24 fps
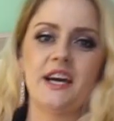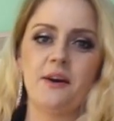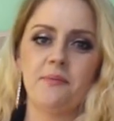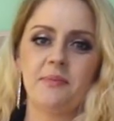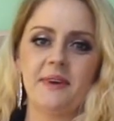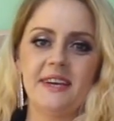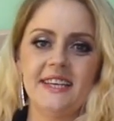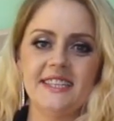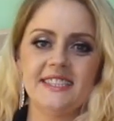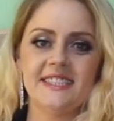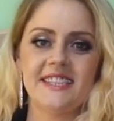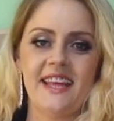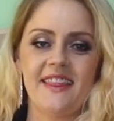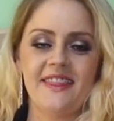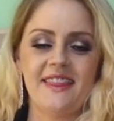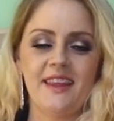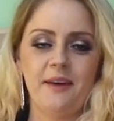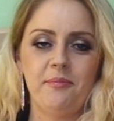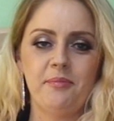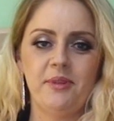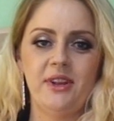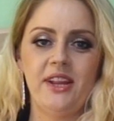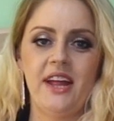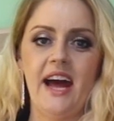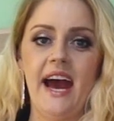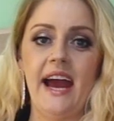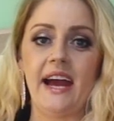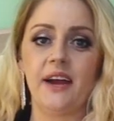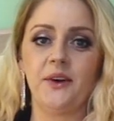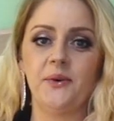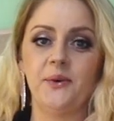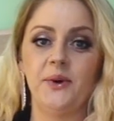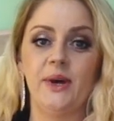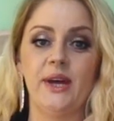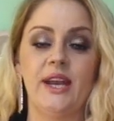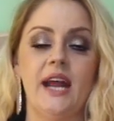up is the
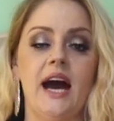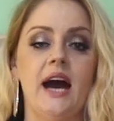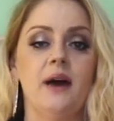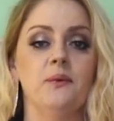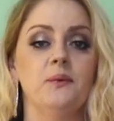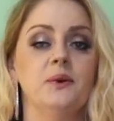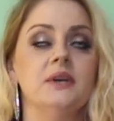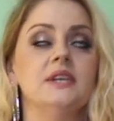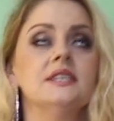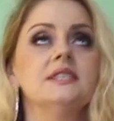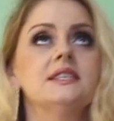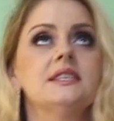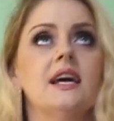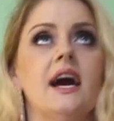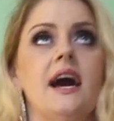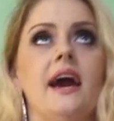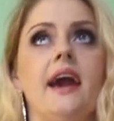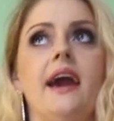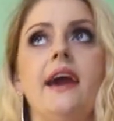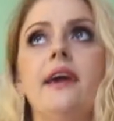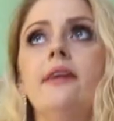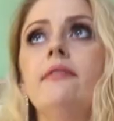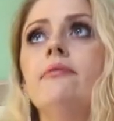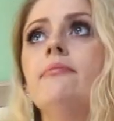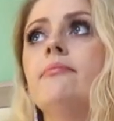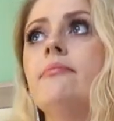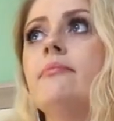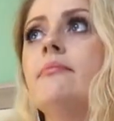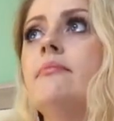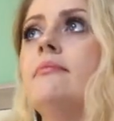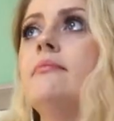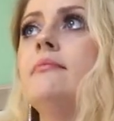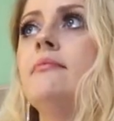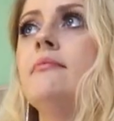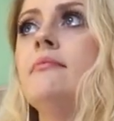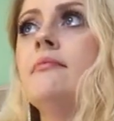black one. I will say,
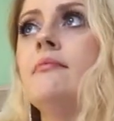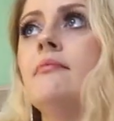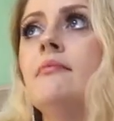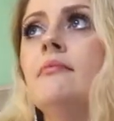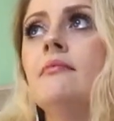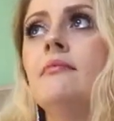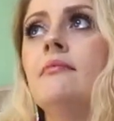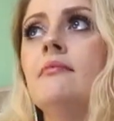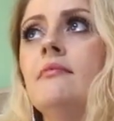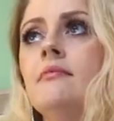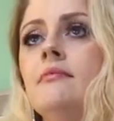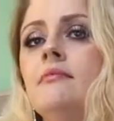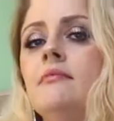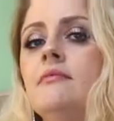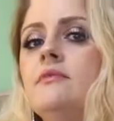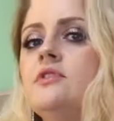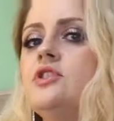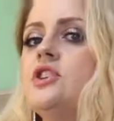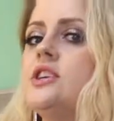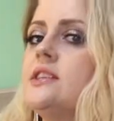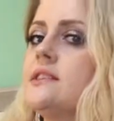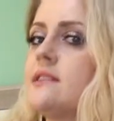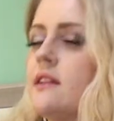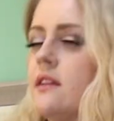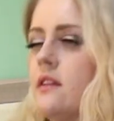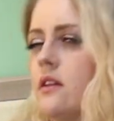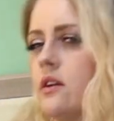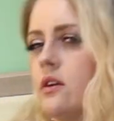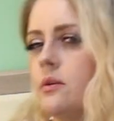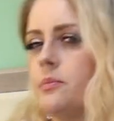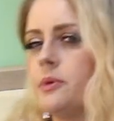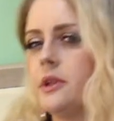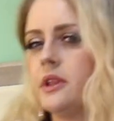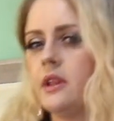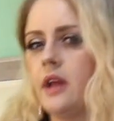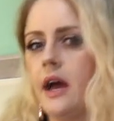she's a
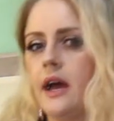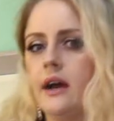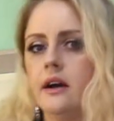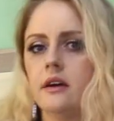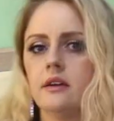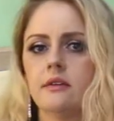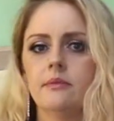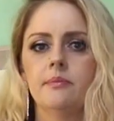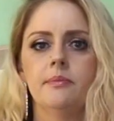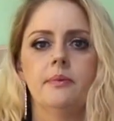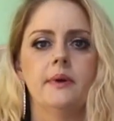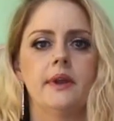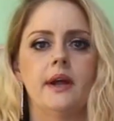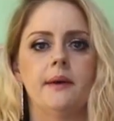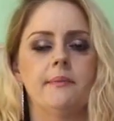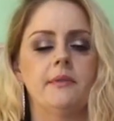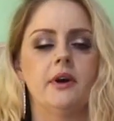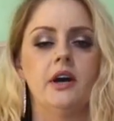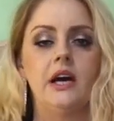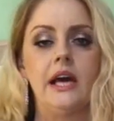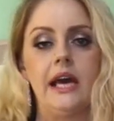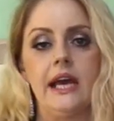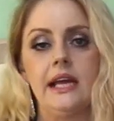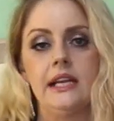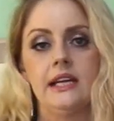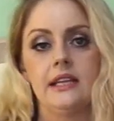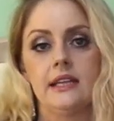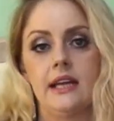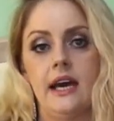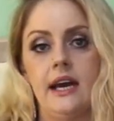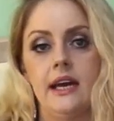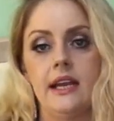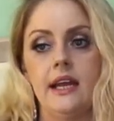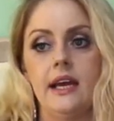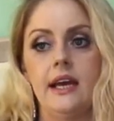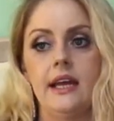little bit loud, but I'm not hating
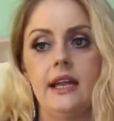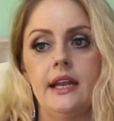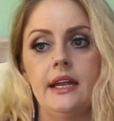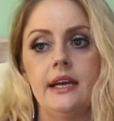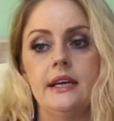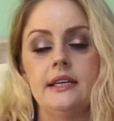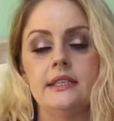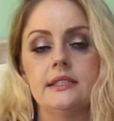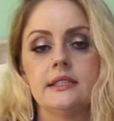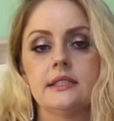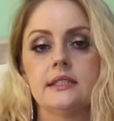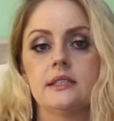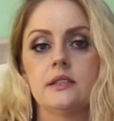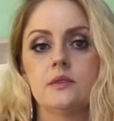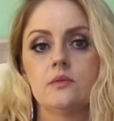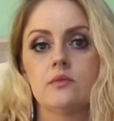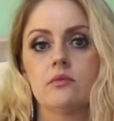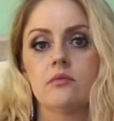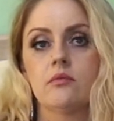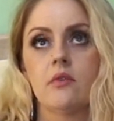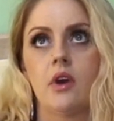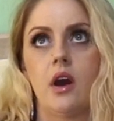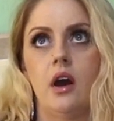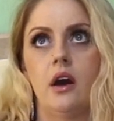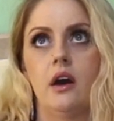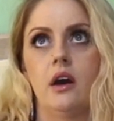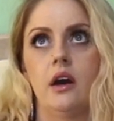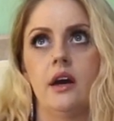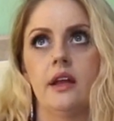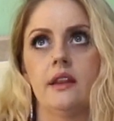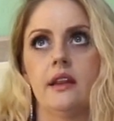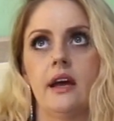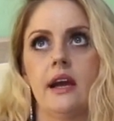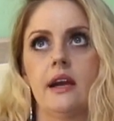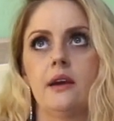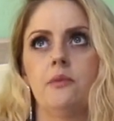that. It has
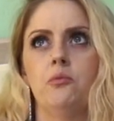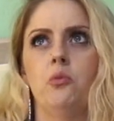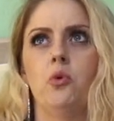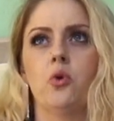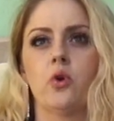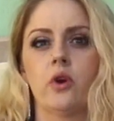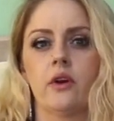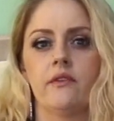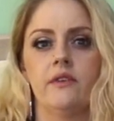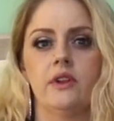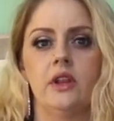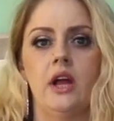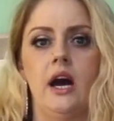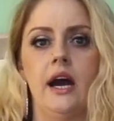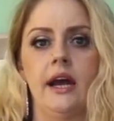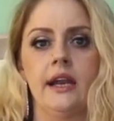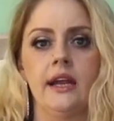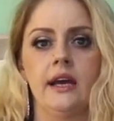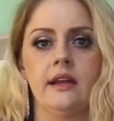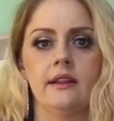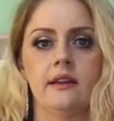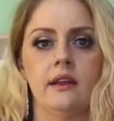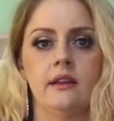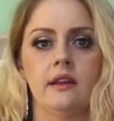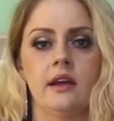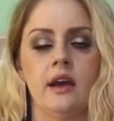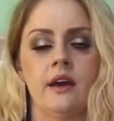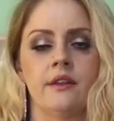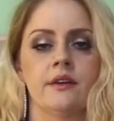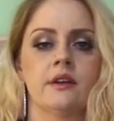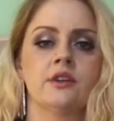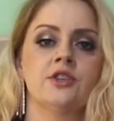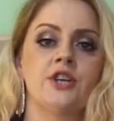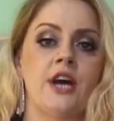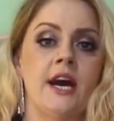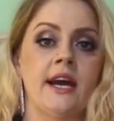got like more of a lining than the
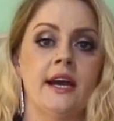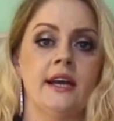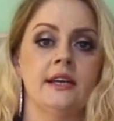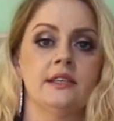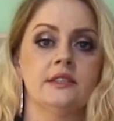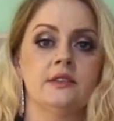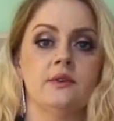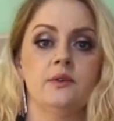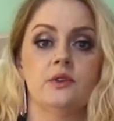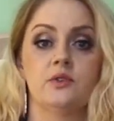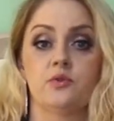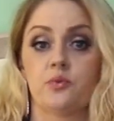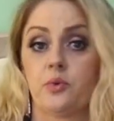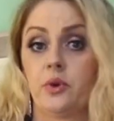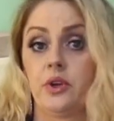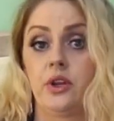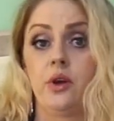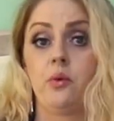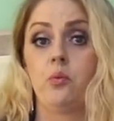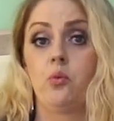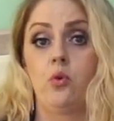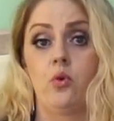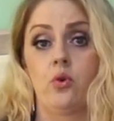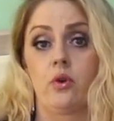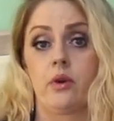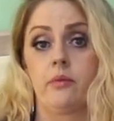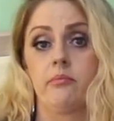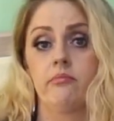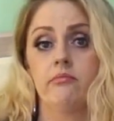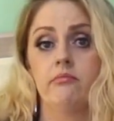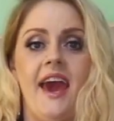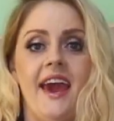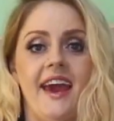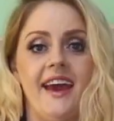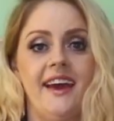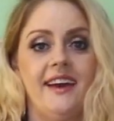other jacket, so it's really
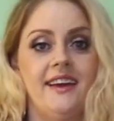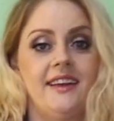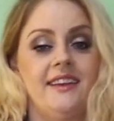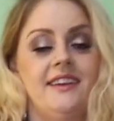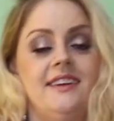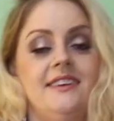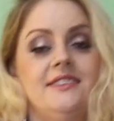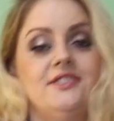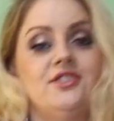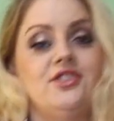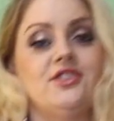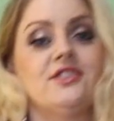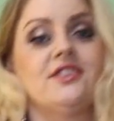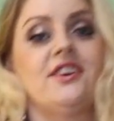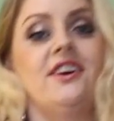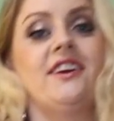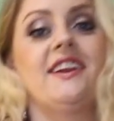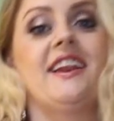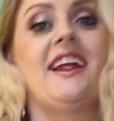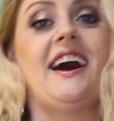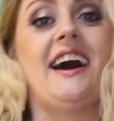warm. And she's got